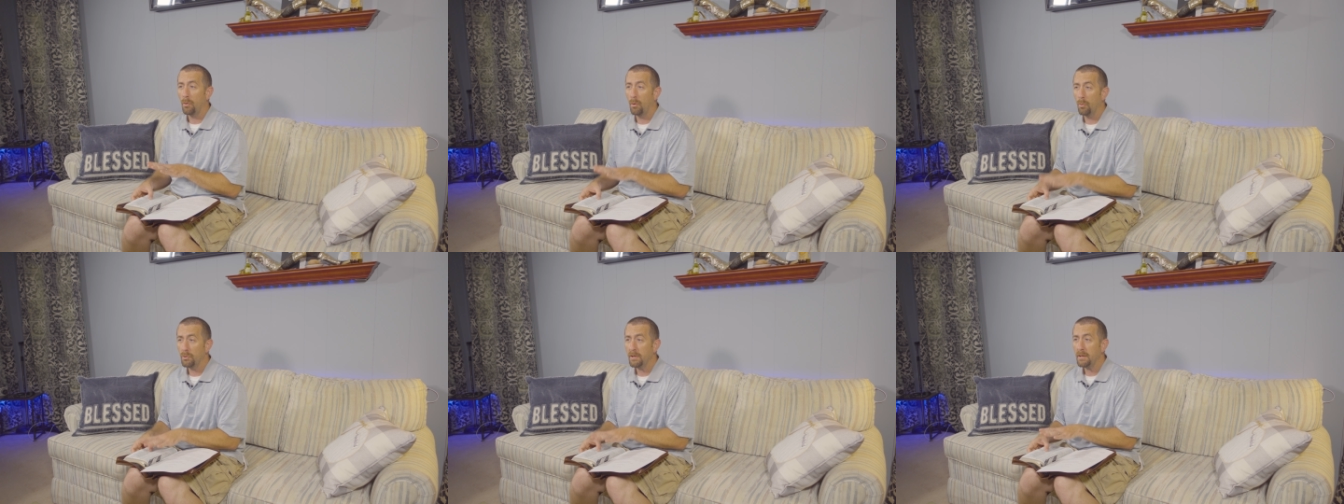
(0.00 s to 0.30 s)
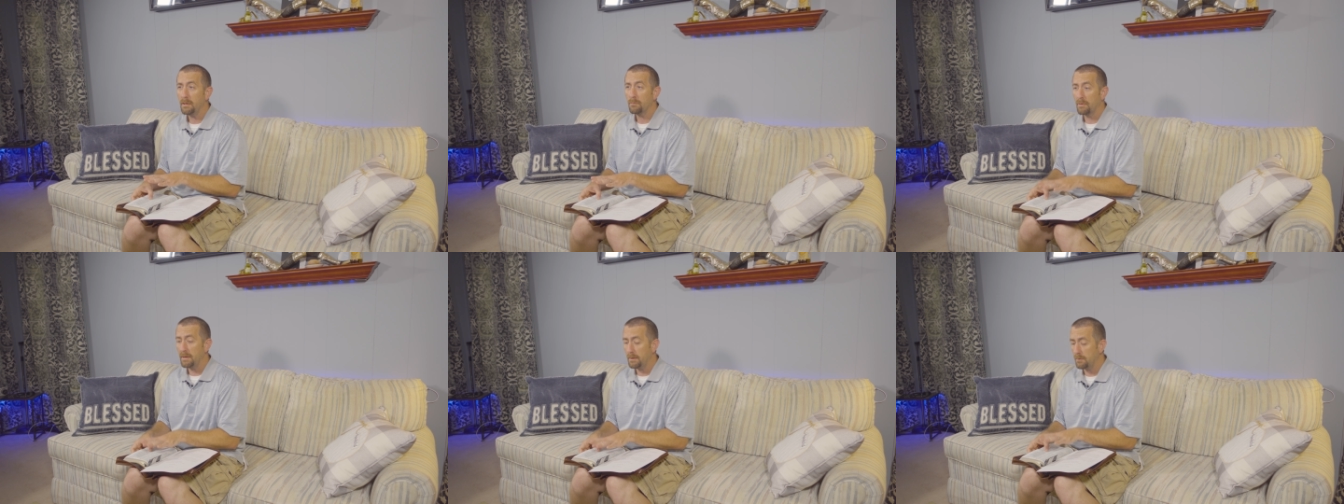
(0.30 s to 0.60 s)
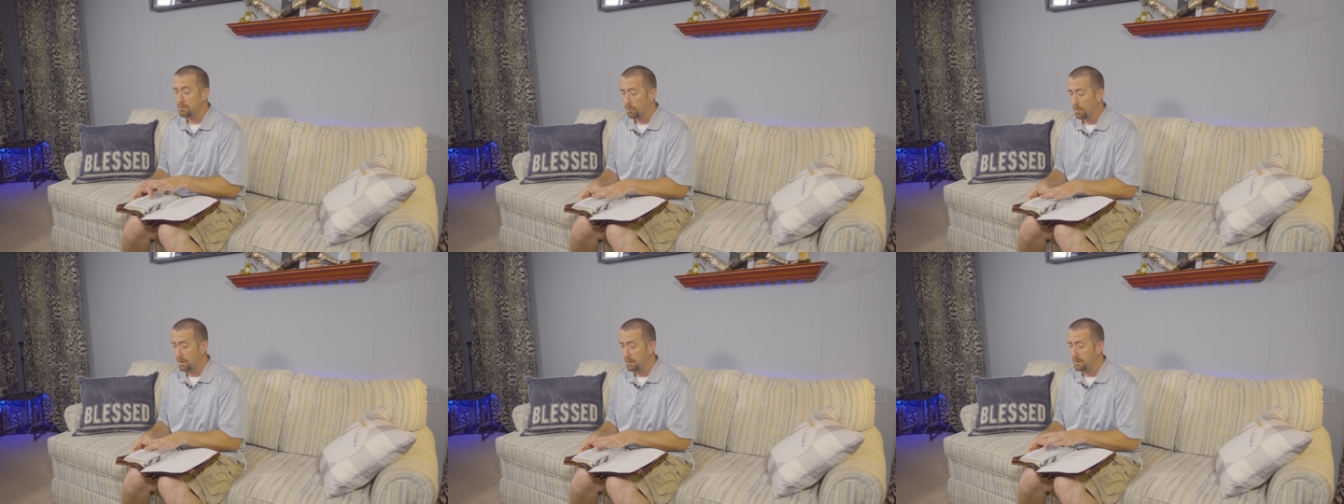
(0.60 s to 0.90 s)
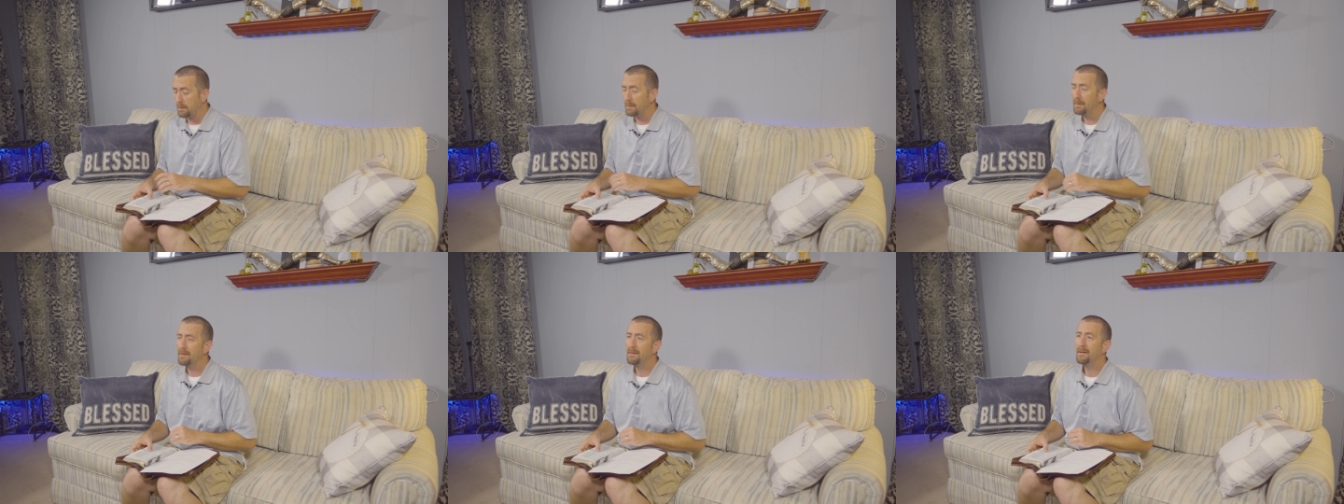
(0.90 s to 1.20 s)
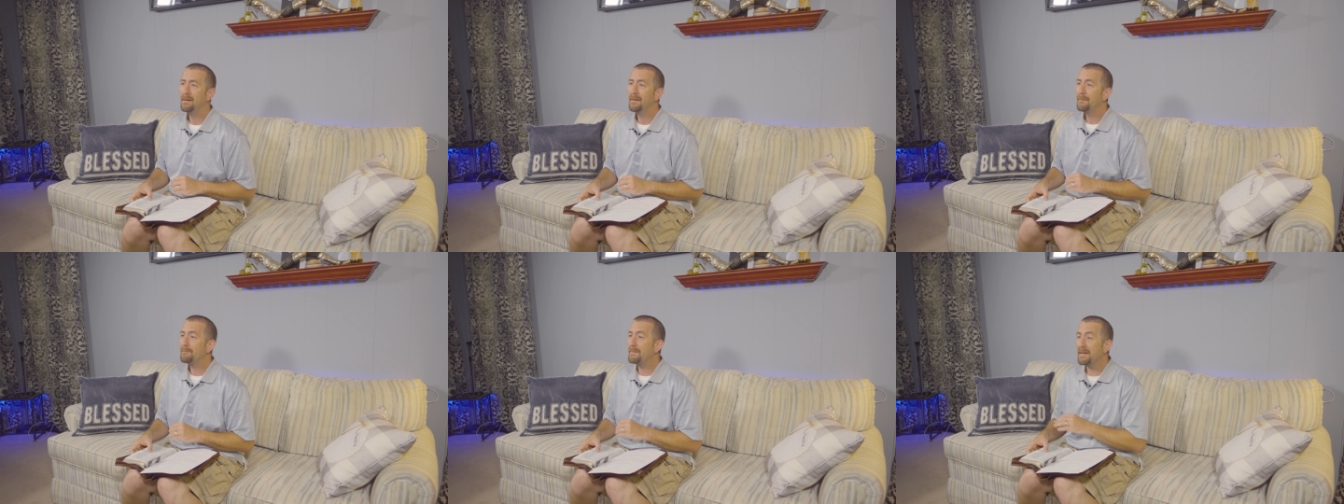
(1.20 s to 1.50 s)
holy written Word,
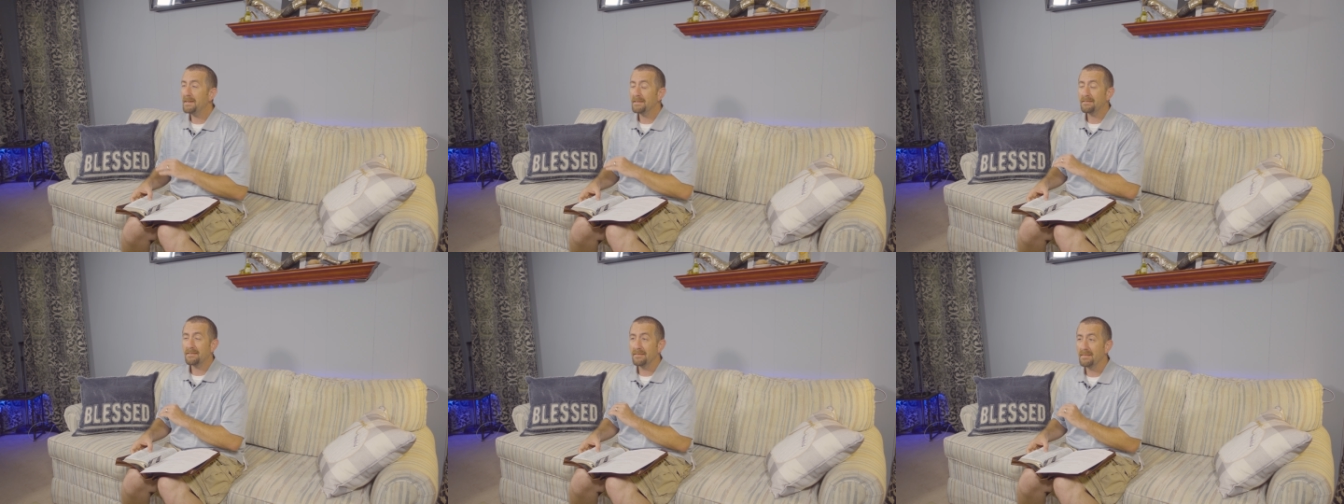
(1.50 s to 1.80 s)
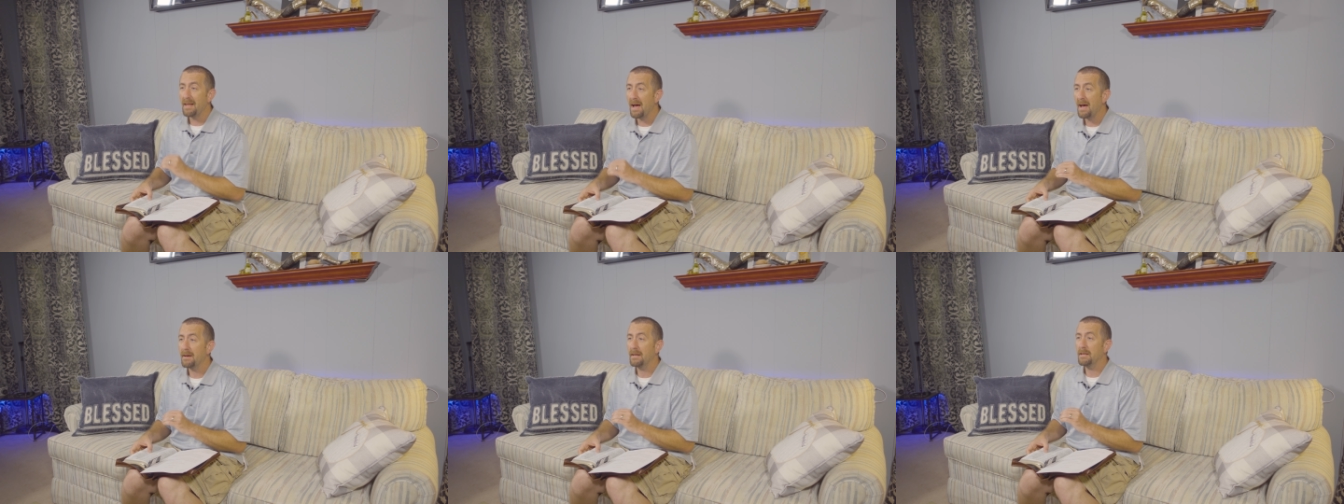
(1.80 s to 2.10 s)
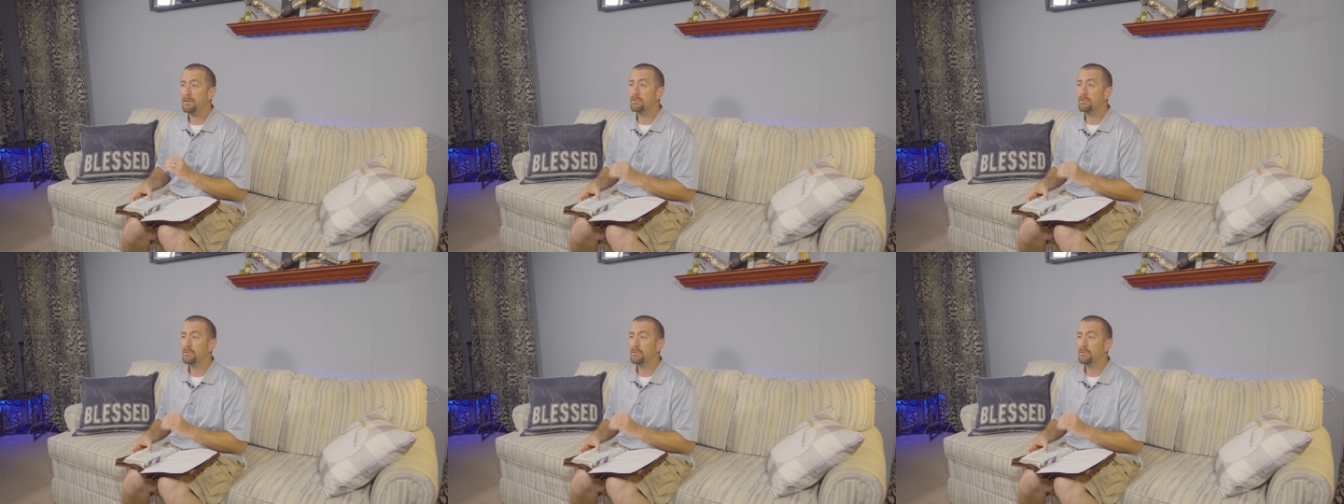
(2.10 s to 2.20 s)
then it's not